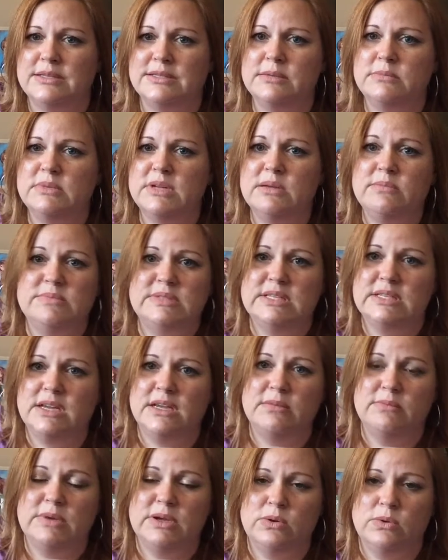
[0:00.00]
Sometimes it
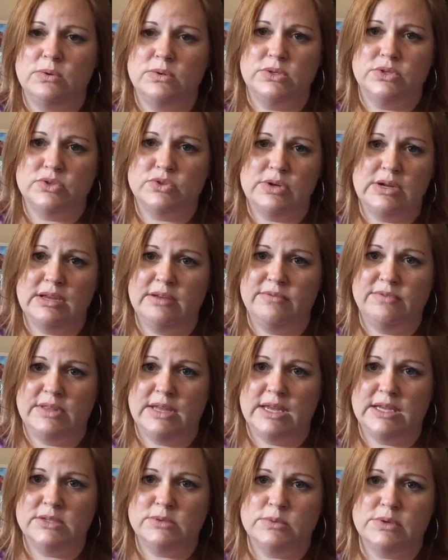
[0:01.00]
can be a whole string of
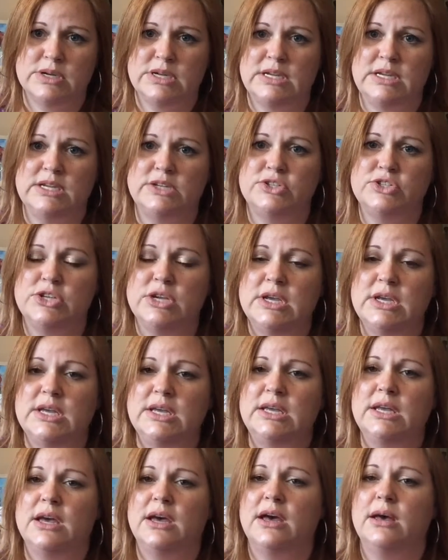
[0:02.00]
things where each
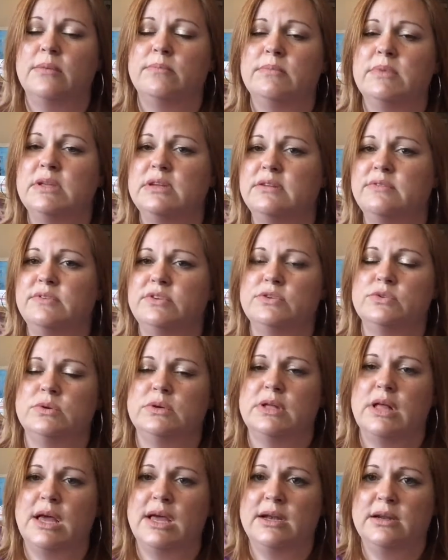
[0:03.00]

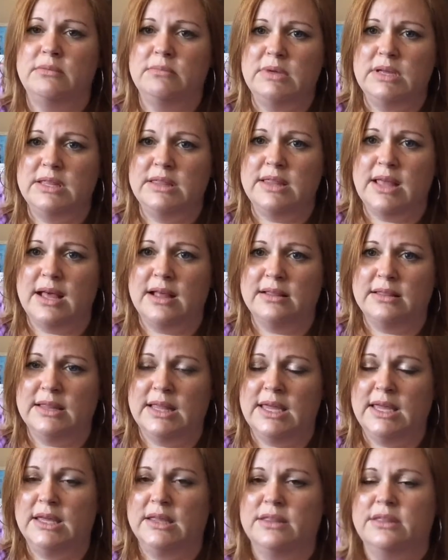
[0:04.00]
individual item in that
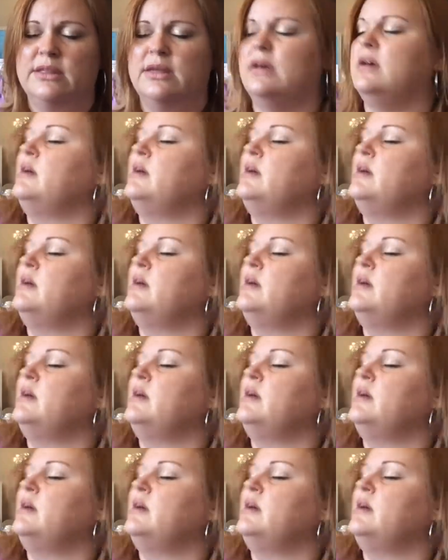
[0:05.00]
length